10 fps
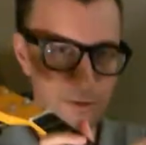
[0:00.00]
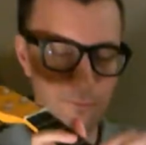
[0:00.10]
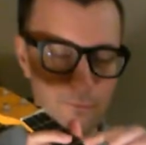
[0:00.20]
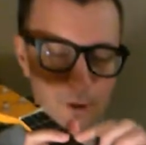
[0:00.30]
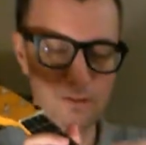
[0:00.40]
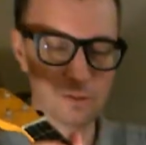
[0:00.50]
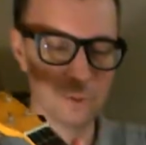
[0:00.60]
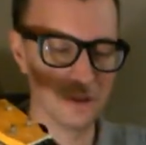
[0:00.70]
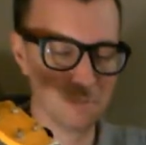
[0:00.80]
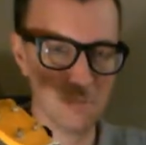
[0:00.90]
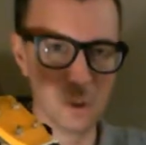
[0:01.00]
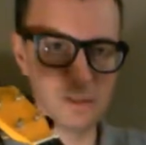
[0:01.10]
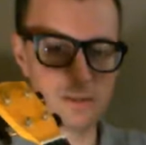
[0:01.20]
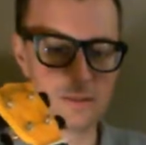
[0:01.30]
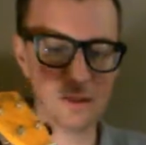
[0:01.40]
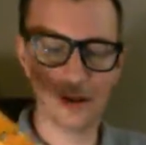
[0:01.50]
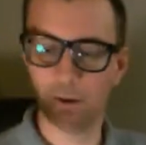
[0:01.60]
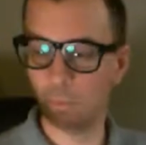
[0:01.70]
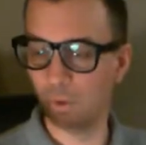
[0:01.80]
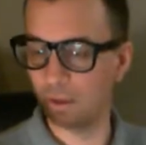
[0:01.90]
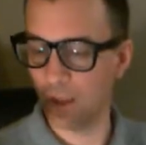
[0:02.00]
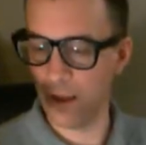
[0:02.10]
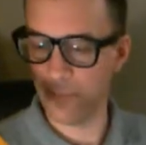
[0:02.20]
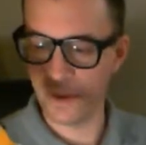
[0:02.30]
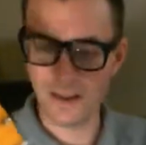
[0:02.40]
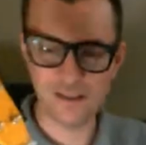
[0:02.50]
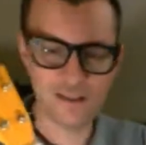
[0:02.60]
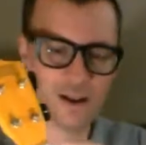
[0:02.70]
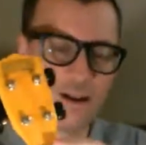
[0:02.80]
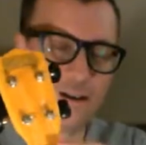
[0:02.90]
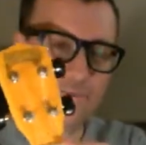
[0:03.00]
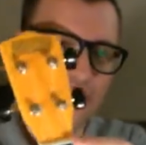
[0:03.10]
fret so it doesn't buzz with a piece of